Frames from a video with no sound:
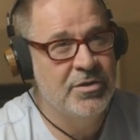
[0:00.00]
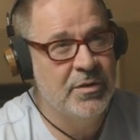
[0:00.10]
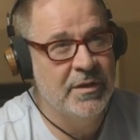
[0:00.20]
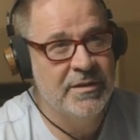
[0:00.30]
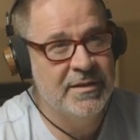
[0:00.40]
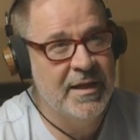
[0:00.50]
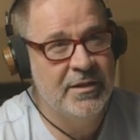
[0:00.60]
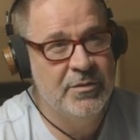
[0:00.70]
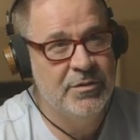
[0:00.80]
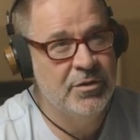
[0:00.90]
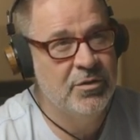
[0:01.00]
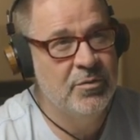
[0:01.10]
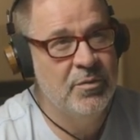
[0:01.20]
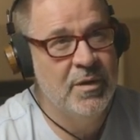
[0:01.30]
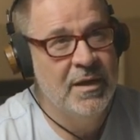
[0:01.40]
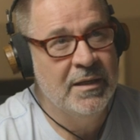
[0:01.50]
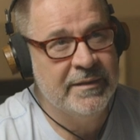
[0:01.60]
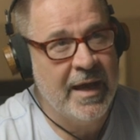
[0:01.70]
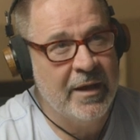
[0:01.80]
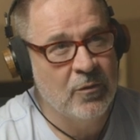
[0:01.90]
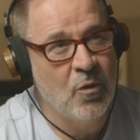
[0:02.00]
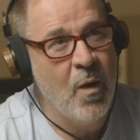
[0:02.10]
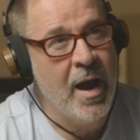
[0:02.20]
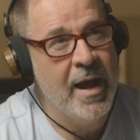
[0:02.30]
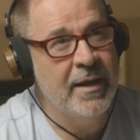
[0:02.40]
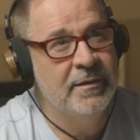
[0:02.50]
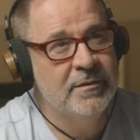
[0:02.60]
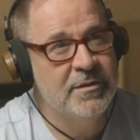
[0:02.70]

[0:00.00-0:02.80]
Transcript: You can set YouTube, Tidal Quiet,